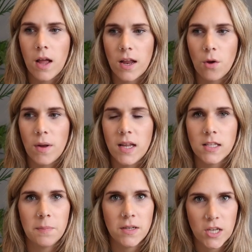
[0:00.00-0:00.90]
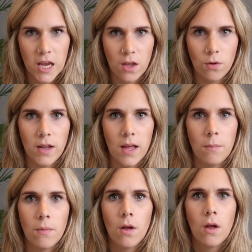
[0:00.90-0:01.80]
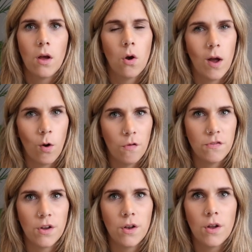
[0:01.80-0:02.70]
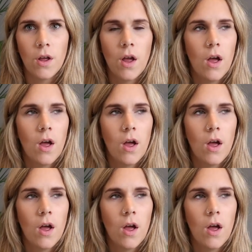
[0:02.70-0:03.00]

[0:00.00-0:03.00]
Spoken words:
okay, no, I need to be checking on him quite often.